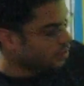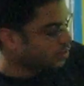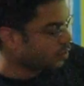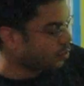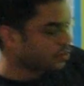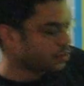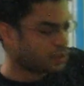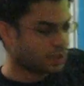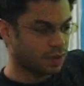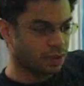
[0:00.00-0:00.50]
I
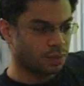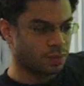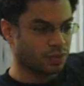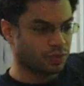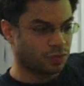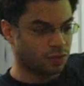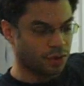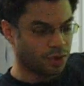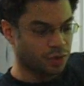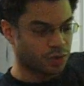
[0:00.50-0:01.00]
was saying
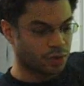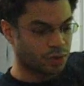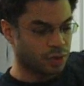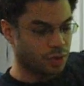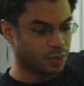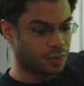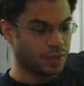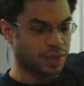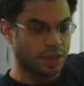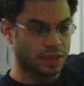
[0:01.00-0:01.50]
before,
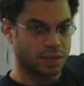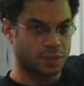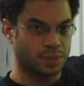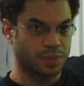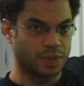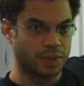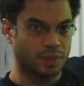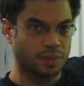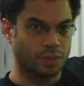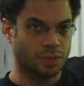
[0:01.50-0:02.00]
it's
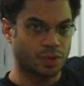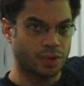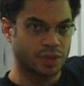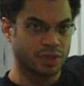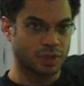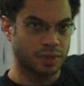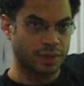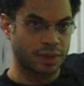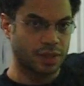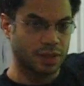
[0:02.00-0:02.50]
more
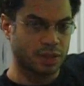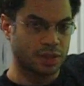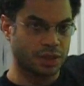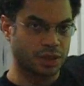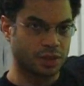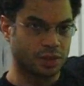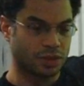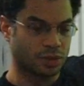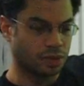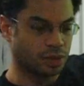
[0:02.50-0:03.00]

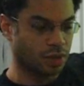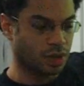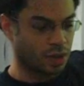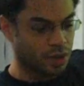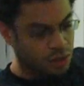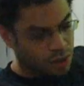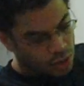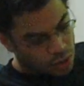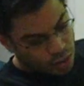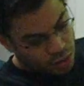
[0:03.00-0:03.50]
easy
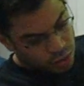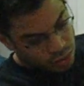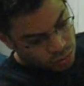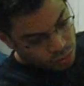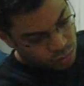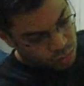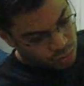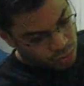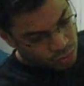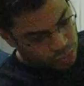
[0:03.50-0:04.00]

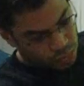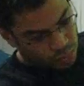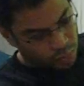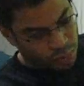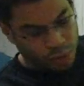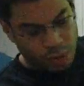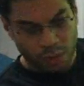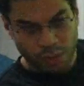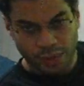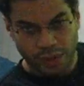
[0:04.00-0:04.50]
to
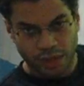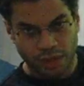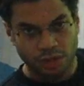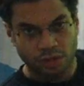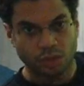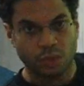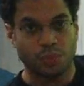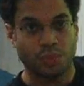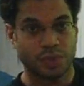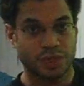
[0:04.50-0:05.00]
work with and
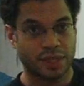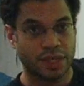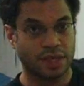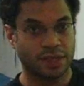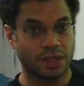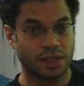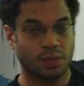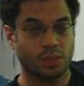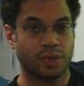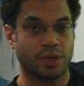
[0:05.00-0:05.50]
to
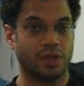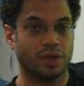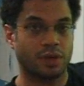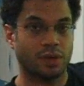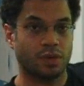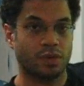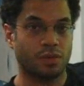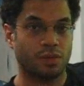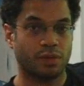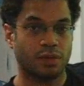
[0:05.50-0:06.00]
present it when
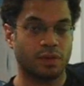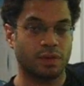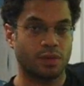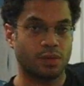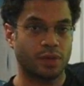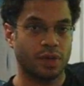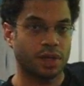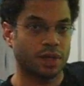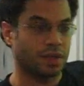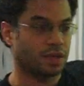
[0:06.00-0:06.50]

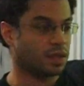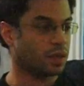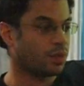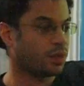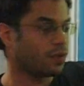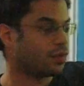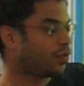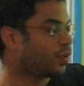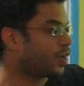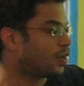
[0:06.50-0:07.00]
at the time of
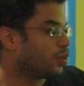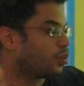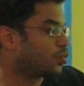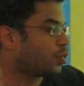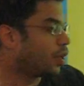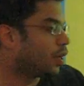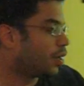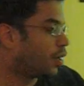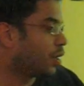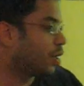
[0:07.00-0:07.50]
the final
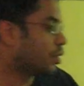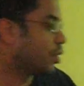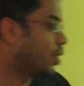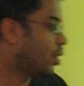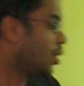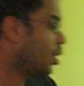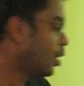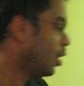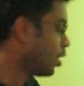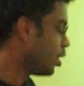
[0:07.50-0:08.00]
product.
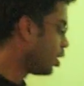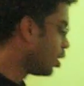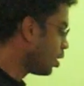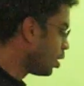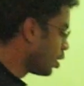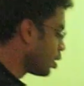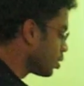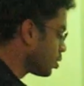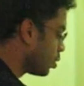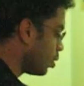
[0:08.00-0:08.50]

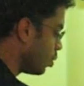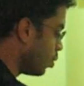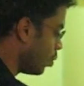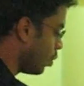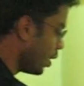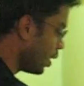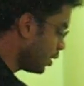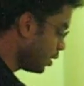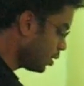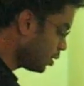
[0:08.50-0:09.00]
So
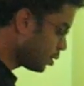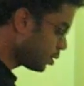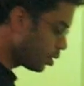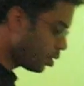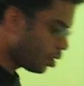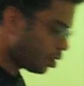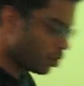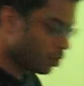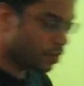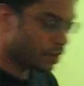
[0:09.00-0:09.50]
once
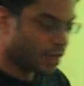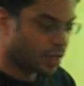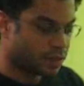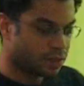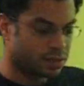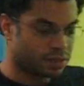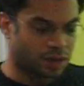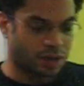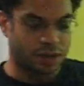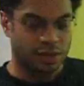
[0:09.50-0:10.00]
all of
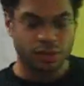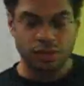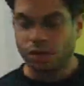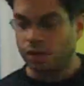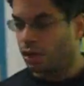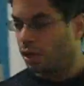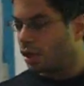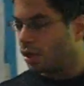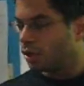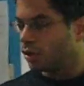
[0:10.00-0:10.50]
that's done,
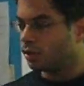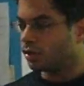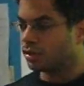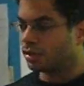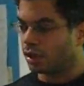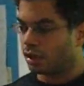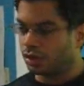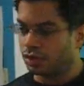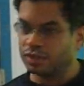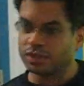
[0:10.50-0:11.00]
you
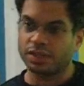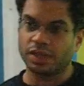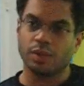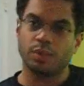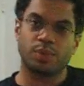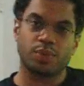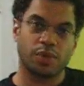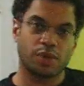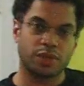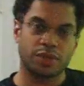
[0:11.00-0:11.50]
start the
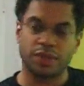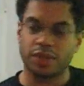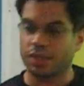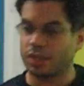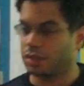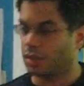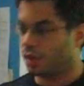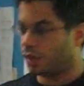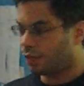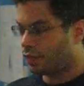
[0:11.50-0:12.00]
same
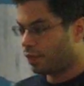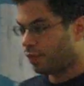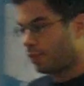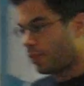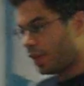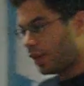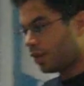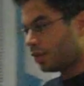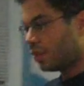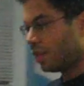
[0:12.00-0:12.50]
process of
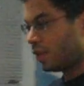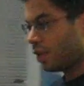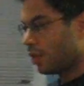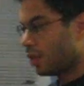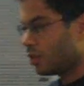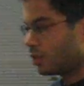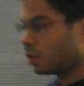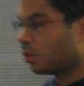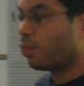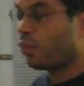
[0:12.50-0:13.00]
melting
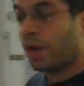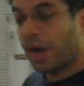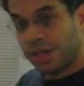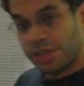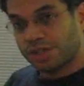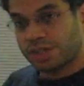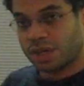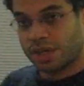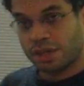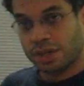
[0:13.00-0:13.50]
some white
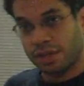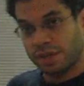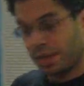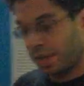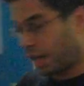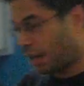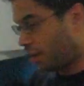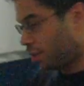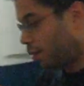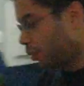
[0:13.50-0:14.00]
chocolate
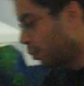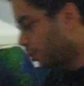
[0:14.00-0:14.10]
now.